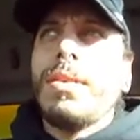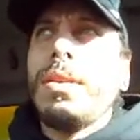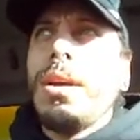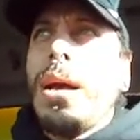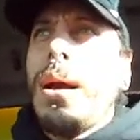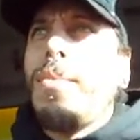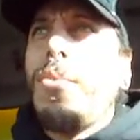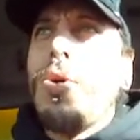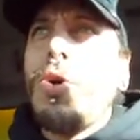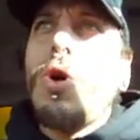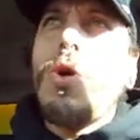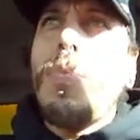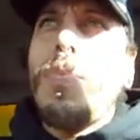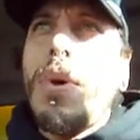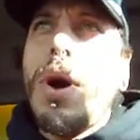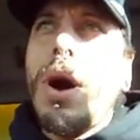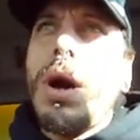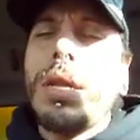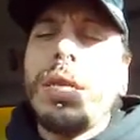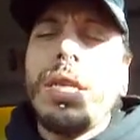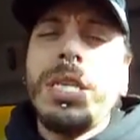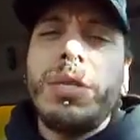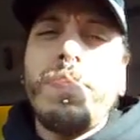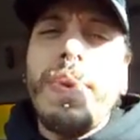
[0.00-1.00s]
I'm gonna go park
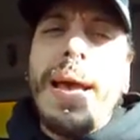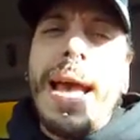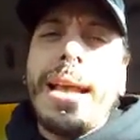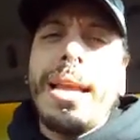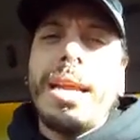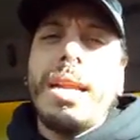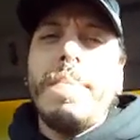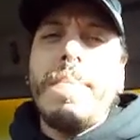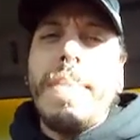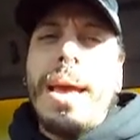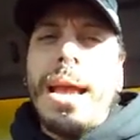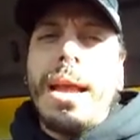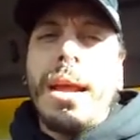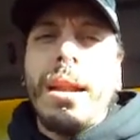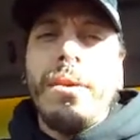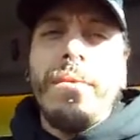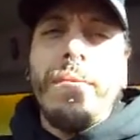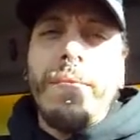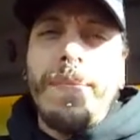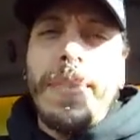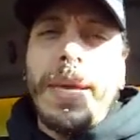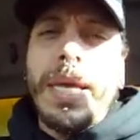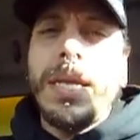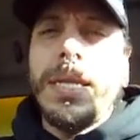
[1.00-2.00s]
this back in the back of the
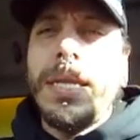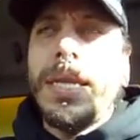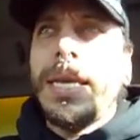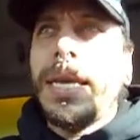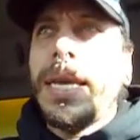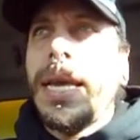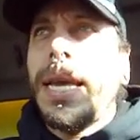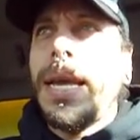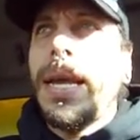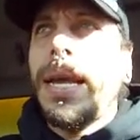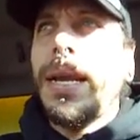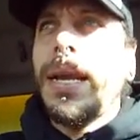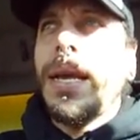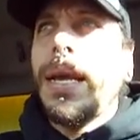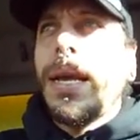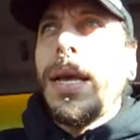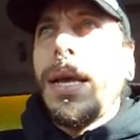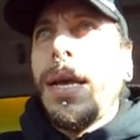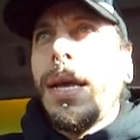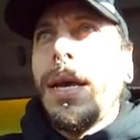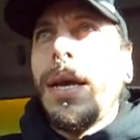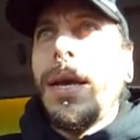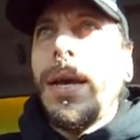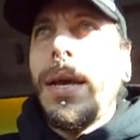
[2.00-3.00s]
building again,
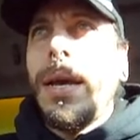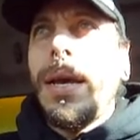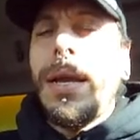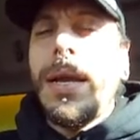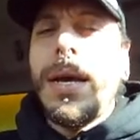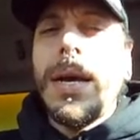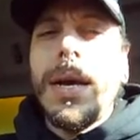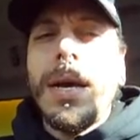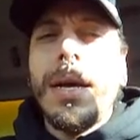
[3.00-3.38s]
and